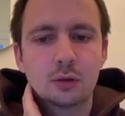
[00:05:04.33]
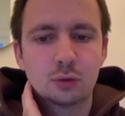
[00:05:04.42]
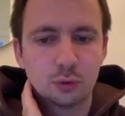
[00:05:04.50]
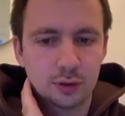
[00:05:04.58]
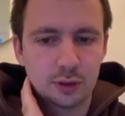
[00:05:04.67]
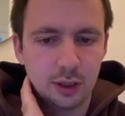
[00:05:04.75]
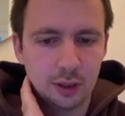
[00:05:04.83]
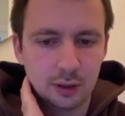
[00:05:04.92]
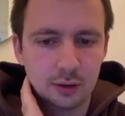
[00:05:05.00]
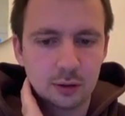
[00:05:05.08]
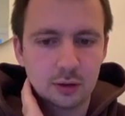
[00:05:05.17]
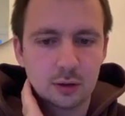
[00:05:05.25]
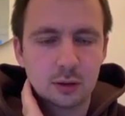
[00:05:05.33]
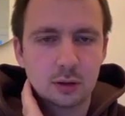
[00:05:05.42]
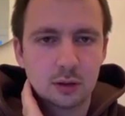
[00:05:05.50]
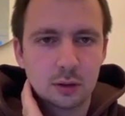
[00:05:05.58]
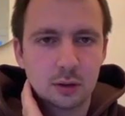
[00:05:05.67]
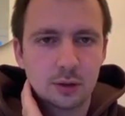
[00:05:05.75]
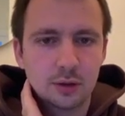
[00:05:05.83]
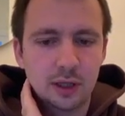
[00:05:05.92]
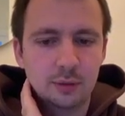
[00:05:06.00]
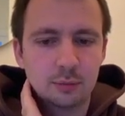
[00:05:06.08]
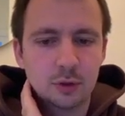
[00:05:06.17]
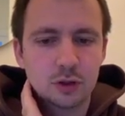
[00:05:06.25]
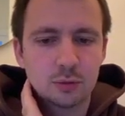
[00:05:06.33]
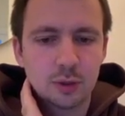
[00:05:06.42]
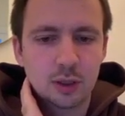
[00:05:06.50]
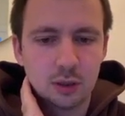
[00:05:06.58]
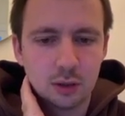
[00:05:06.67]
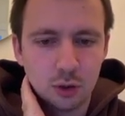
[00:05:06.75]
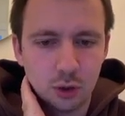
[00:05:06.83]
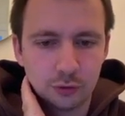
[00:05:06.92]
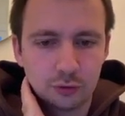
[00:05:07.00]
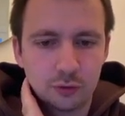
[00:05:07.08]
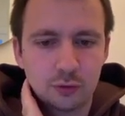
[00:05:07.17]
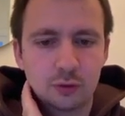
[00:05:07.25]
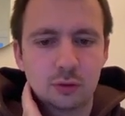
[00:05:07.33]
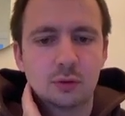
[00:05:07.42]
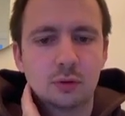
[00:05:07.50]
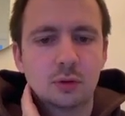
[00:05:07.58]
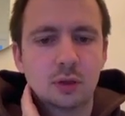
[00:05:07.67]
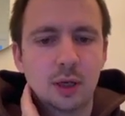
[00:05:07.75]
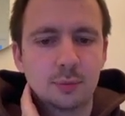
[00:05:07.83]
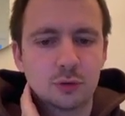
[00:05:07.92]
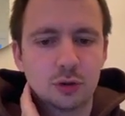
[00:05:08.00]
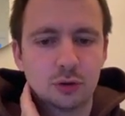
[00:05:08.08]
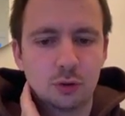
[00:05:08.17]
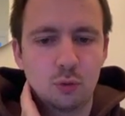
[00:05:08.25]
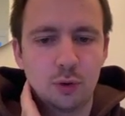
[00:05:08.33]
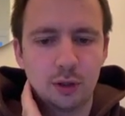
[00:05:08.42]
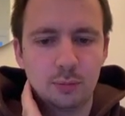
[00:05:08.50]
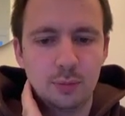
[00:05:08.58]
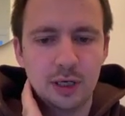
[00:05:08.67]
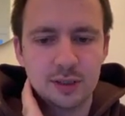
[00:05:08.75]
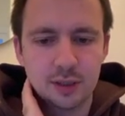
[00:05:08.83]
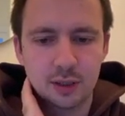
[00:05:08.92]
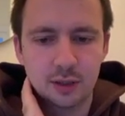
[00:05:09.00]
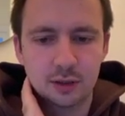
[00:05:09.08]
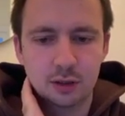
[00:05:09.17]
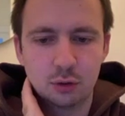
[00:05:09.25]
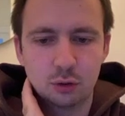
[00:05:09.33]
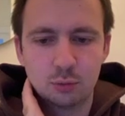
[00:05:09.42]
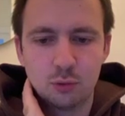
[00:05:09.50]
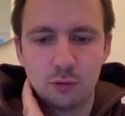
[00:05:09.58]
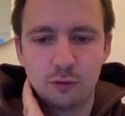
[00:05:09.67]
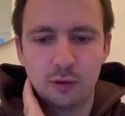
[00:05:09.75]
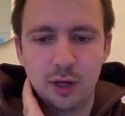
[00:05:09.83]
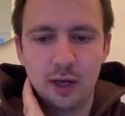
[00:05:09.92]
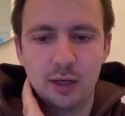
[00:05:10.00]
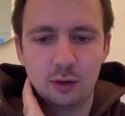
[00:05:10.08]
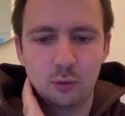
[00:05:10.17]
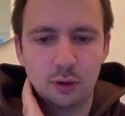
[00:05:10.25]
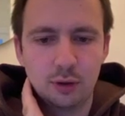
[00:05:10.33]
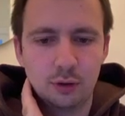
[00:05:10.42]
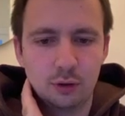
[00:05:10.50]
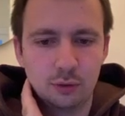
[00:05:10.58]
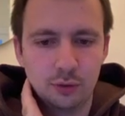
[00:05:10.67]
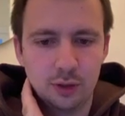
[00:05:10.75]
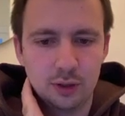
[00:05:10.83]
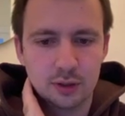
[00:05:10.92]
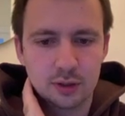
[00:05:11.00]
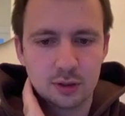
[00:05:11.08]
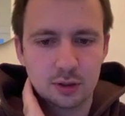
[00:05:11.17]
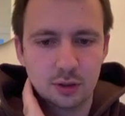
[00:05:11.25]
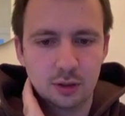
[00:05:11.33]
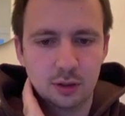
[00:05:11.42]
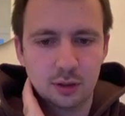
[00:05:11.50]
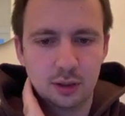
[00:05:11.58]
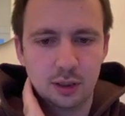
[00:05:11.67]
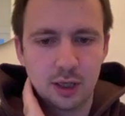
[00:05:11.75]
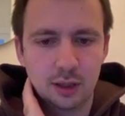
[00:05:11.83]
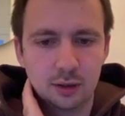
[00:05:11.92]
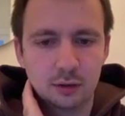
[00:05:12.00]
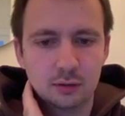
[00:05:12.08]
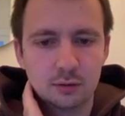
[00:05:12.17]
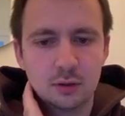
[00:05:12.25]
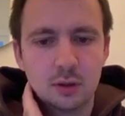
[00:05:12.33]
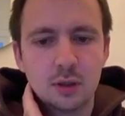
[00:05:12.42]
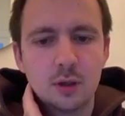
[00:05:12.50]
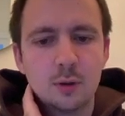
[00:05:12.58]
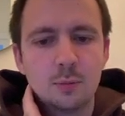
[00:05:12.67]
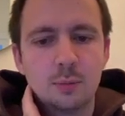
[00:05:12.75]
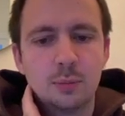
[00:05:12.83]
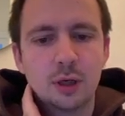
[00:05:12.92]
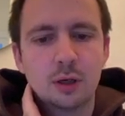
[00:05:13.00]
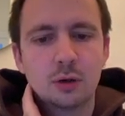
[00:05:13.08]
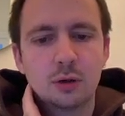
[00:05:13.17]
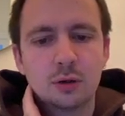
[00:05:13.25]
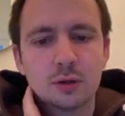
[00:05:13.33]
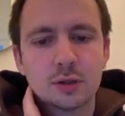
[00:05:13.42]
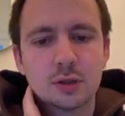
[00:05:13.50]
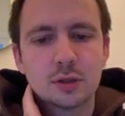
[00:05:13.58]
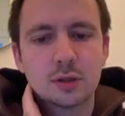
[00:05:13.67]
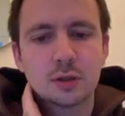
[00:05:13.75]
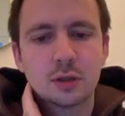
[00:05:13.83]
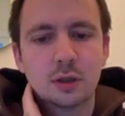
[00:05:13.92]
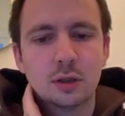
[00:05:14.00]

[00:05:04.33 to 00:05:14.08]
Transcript: to the king, that bishop cannot capture the queen. Basically, it cannot move anywhere on this diagonal because